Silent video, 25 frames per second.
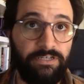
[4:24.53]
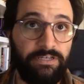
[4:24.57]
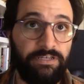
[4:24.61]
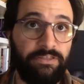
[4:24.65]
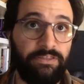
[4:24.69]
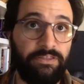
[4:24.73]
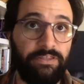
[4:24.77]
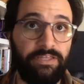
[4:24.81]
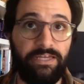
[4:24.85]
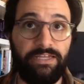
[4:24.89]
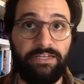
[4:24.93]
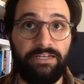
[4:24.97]

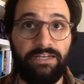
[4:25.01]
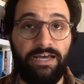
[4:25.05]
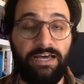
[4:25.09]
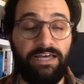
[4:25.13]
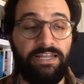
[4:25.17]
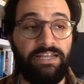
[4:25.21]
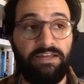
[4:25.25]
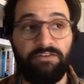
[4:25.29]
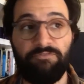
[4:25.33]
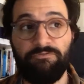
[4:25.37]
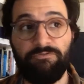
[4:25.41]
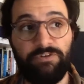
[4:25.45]
that not
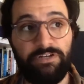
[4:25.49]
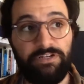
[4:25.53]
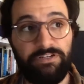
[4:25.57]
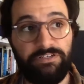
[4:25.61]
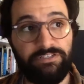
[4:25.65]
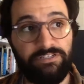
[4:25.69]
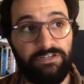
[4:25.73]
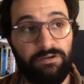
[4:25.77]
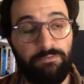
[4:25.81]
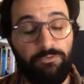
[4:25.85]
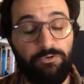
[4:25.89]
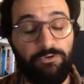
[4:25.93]
every
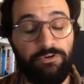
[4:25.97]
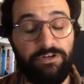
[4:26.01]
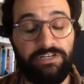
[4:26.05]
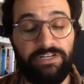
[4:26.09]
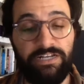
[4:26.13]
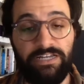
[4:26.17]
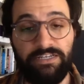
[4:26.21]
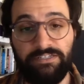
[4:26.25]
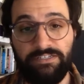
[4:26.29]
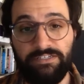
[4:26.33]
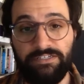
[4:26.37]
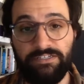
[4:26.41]
summary
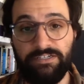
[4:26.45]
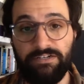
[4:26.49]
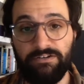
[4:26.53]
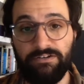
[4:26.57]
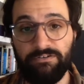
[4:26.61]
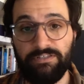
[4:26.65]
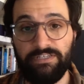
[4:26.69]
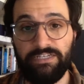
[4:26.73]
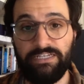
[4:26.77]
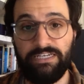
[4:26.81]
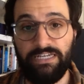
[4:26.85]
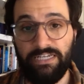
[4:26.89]

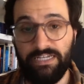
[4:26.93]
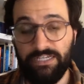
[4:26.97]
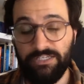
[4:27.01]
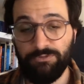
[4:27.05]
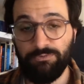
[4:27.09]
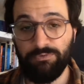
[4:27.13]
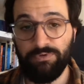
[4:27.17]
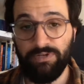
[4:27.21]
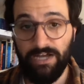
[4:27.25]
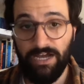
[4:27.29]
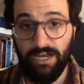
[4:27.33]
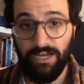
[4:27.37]
necessarily needs,
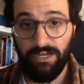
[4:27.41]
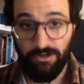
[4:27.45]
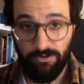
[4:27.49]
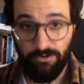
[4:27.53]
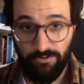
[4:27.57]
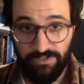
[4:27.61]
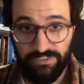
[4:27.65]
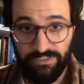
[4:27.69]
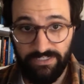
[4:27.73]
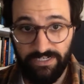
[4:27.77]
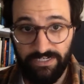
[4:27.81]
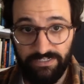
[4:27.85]
but I
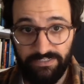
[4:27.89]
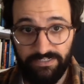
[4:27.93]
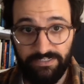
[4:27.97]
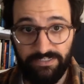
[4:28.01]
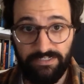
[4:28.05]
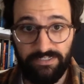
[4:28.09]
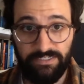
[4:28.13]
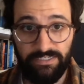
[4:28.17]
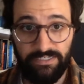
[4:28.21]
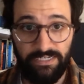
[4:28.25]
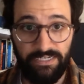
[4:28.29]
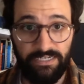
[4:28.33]
always like to
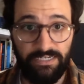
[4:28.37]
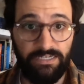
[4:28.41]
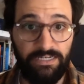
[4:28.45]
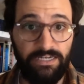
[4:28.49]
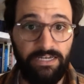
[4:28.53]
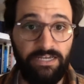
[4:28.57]
see,